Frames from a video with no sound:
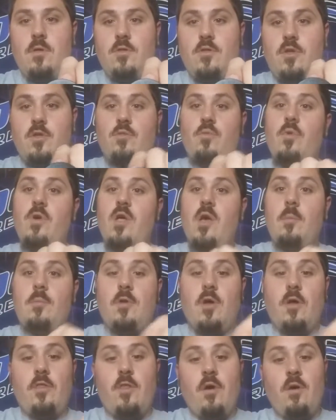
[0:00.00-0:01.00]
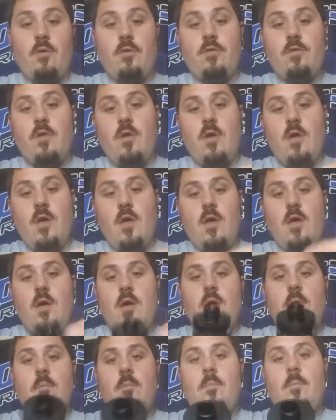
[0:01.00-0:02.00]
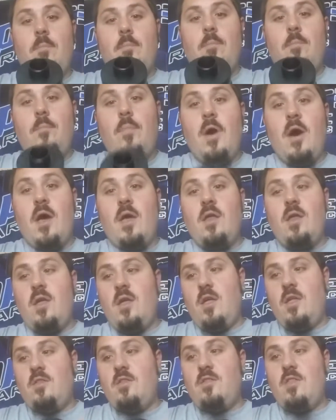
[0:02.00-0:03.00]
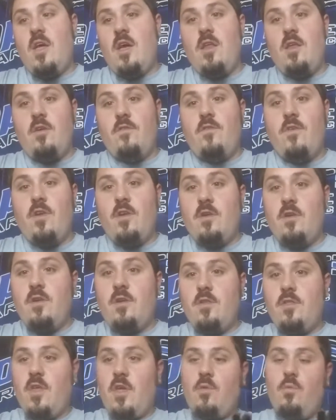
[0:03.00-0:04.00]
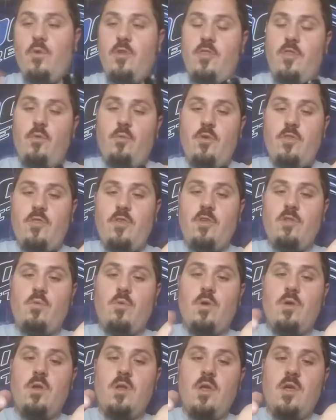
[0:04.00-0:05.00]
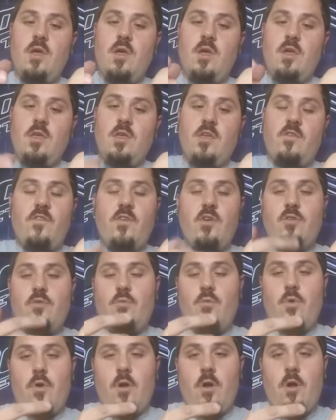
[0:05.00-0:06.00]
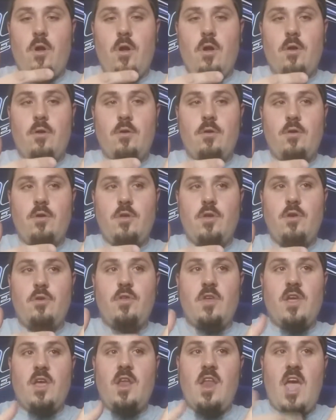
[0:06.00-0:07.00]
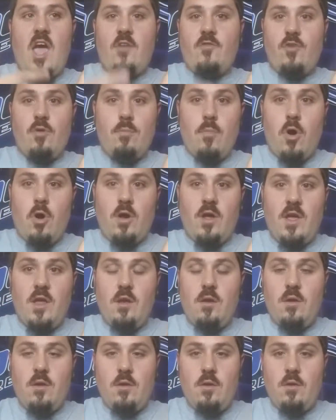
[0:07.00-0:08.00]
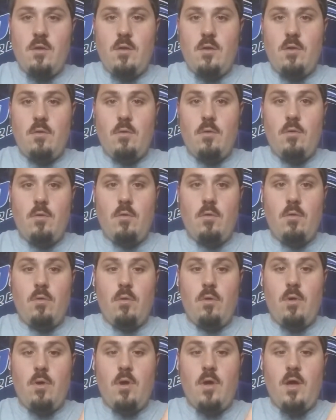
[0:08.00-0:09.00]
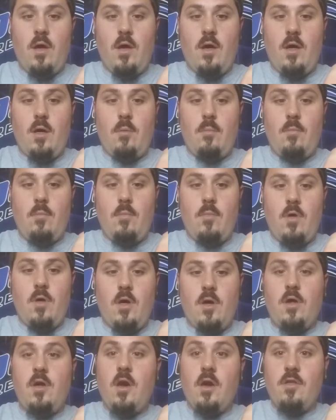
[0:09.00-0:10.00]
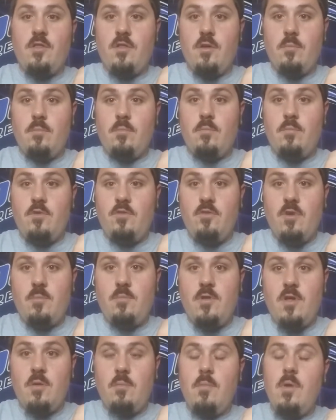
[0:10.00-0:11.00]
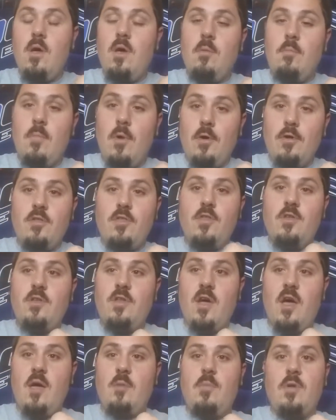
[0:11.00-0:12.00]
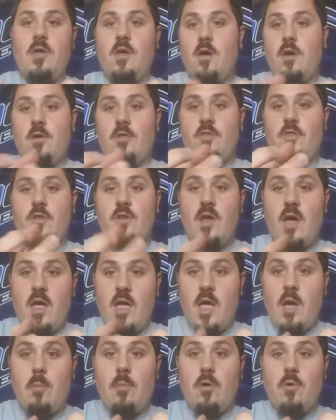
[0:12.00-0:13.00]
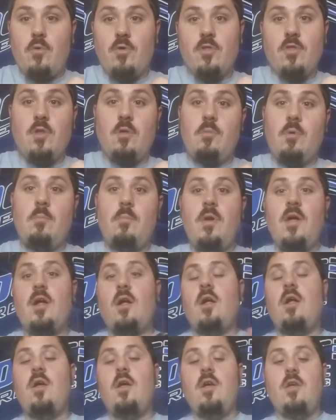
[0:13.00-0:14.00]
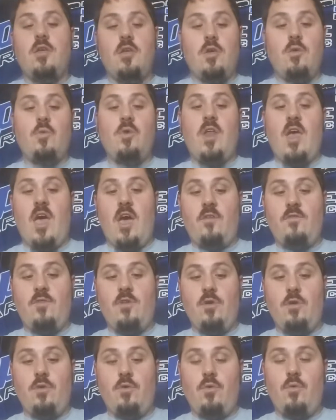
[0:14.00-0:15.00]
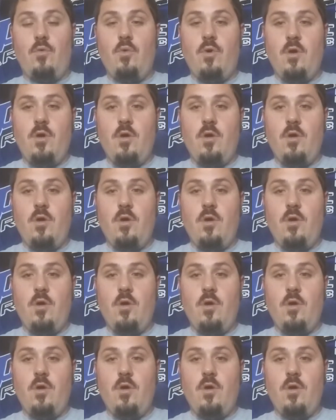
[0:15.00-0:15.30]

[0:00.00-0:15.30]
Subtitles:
Just re-upped on those. But instead of, because like with this one, if you were using an aftermarket or a custom drip tip, most of the time, because the diameter was a little bit bigger, you would have to